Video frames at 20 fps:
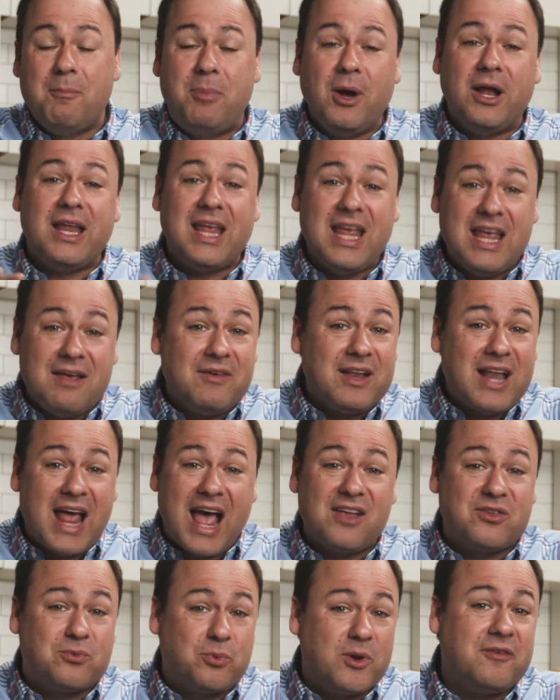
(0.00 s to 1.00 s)
But even
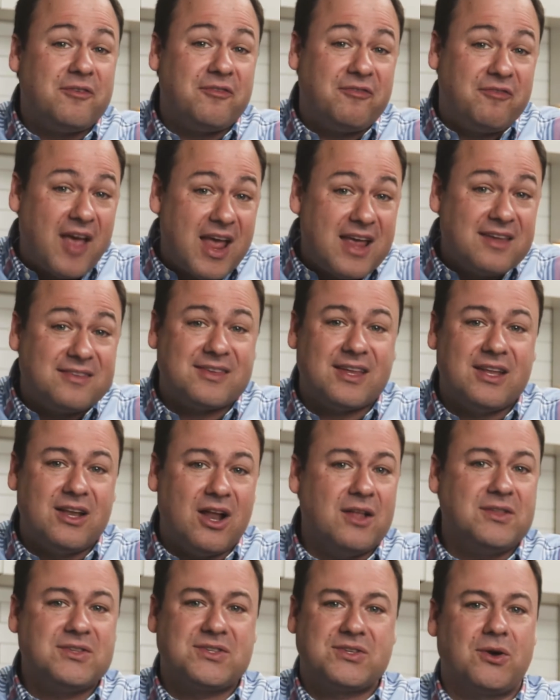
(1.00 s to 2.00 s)
as we face an
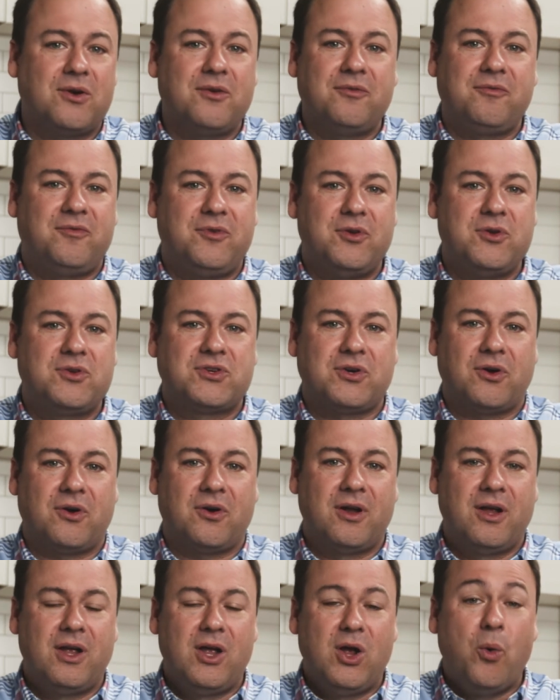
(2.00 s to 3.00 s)
uncertain
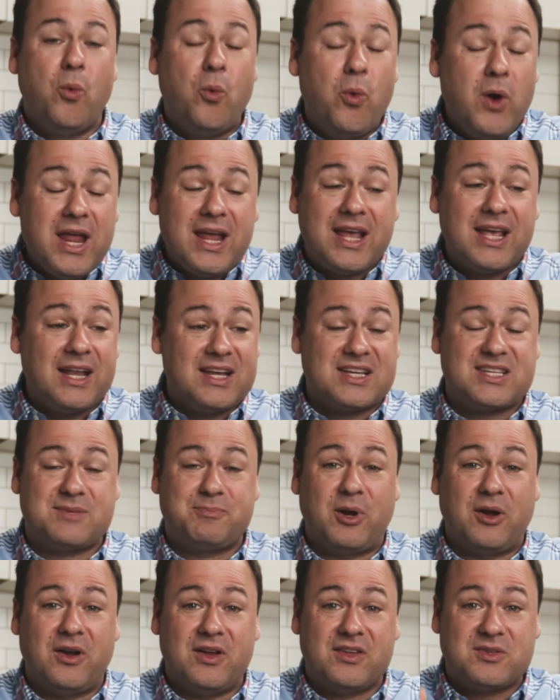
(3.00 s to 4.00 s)
future, we can
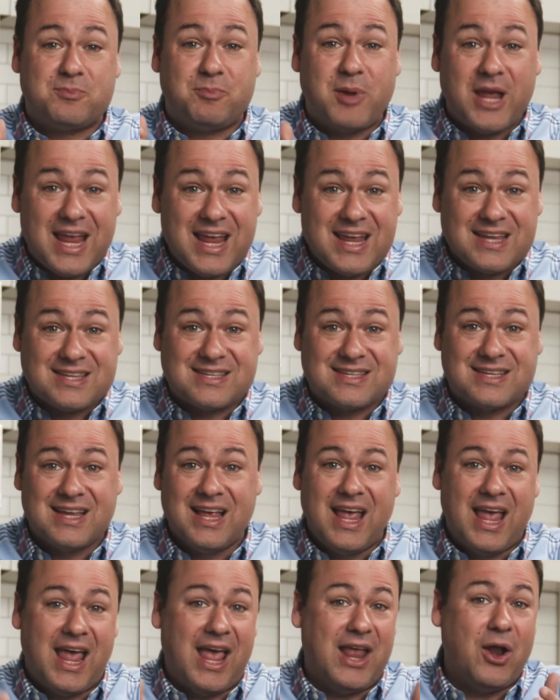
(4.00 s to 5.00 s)
experience peace
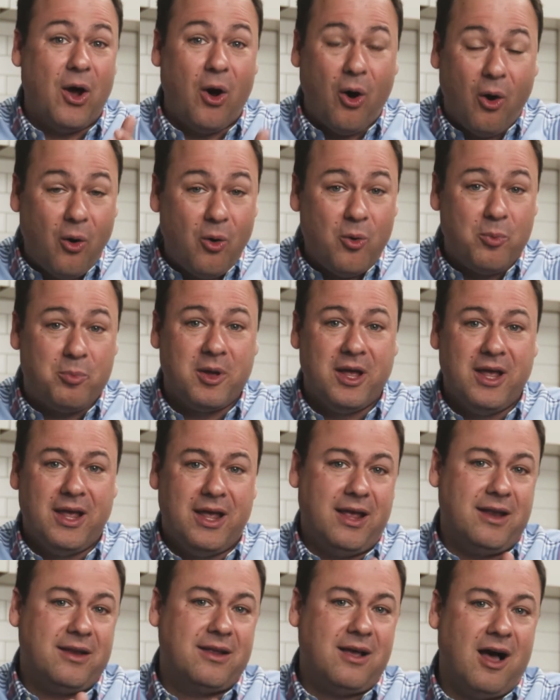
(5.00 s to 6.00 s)
and hope
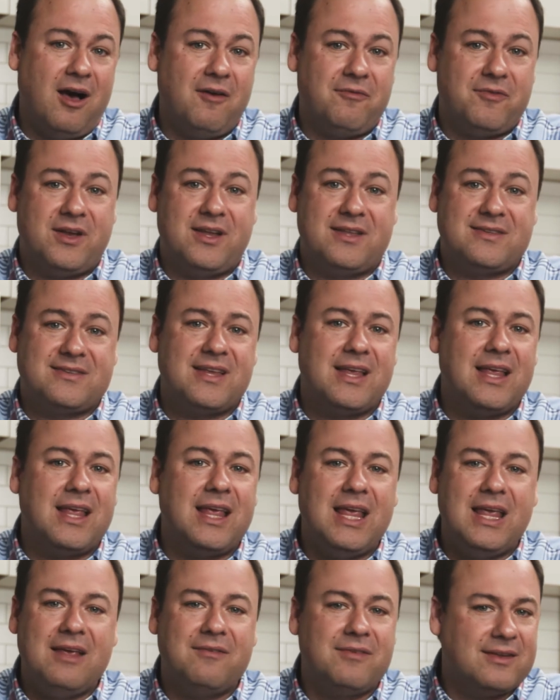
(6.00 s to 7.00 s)
and confidence
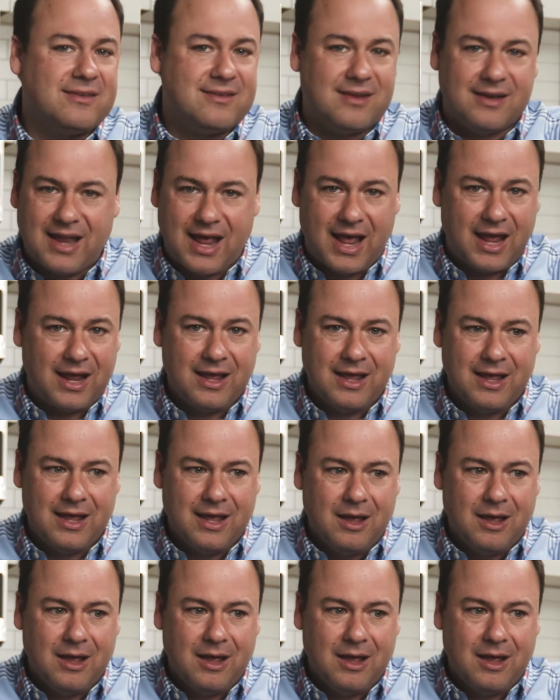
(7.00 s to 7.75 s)
even today.